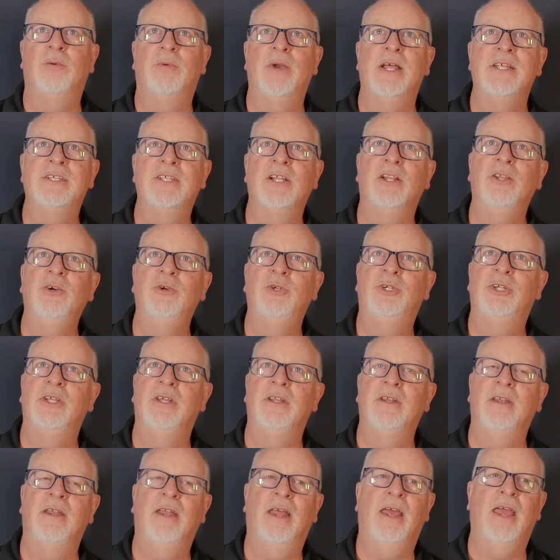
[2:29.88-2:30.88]

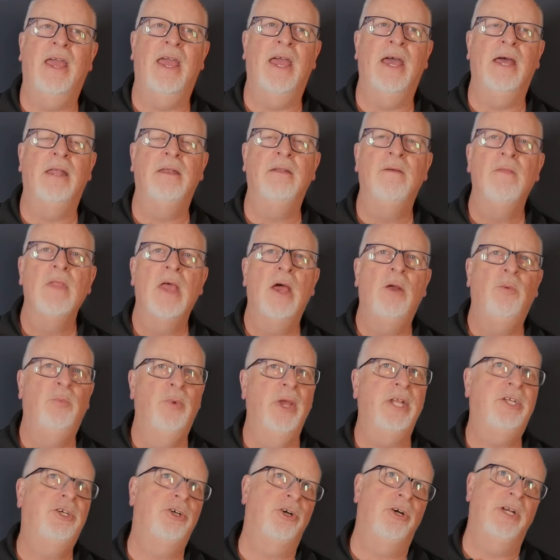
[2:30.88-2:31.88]
resolution, and
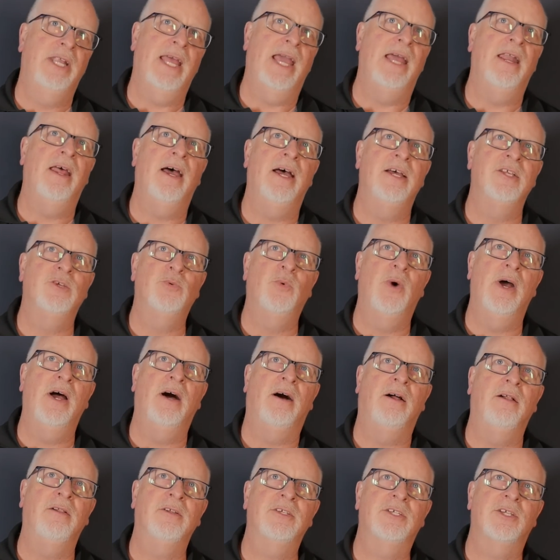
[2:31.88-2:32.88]
richer data as
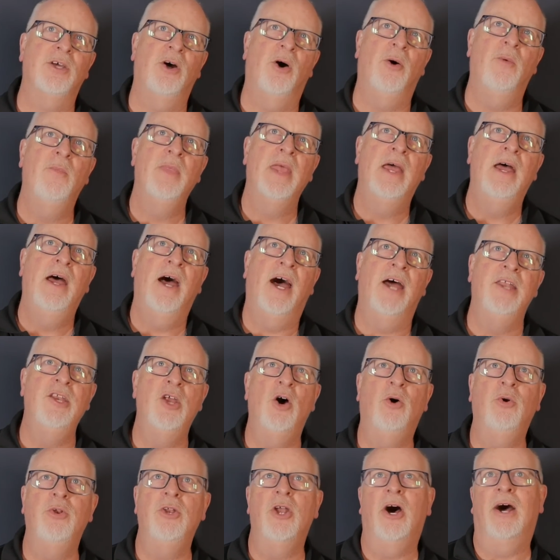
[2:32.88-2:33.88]
well. So a
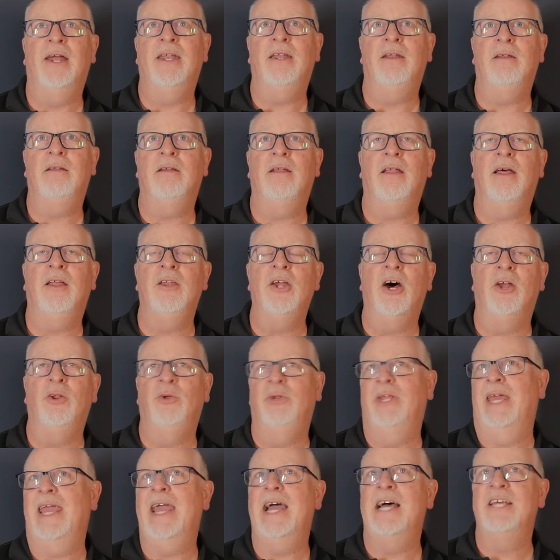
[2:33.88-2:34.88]
note not, not
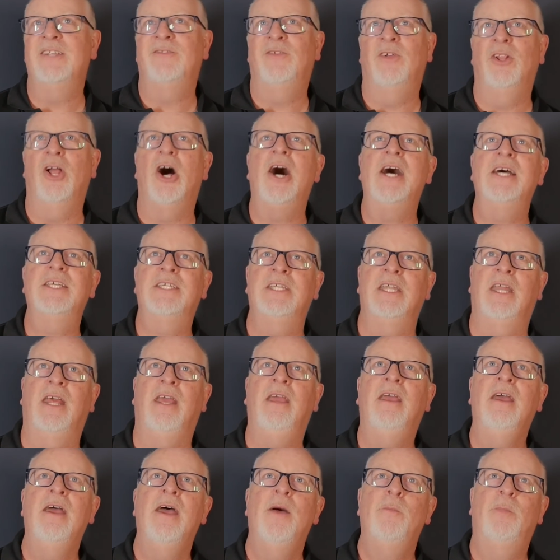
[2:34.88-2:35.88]
only has
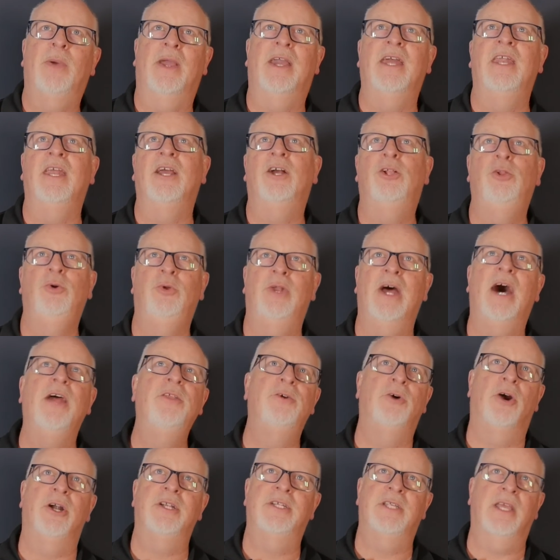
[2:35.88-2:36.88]
velocity, but can include
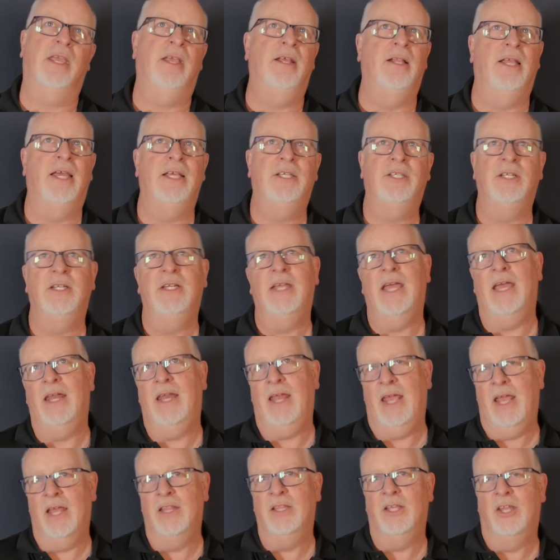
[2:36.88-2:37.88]
other articulation
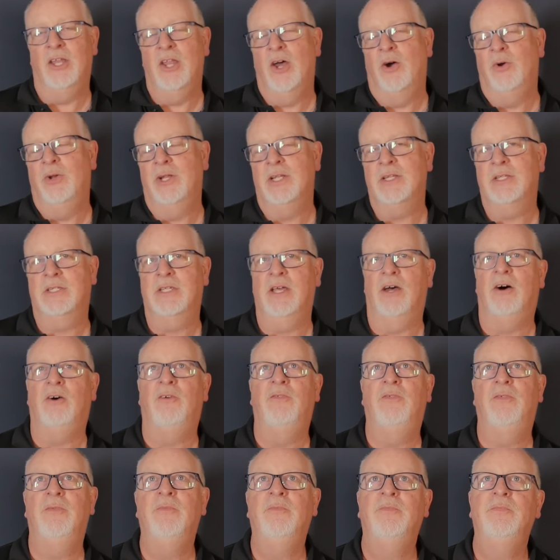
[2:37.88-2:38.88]
data in the note
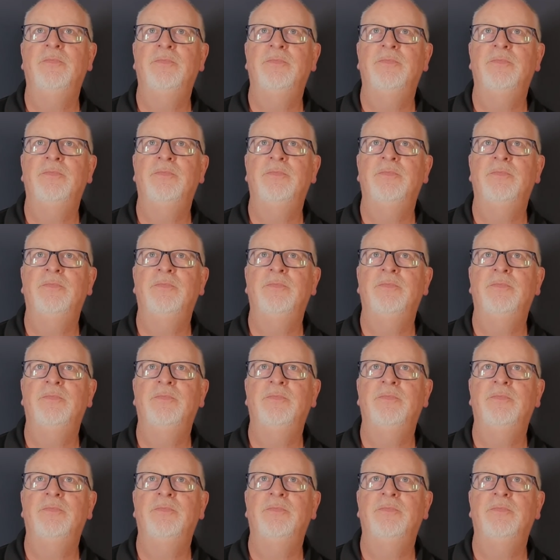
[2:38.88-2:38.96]
itself.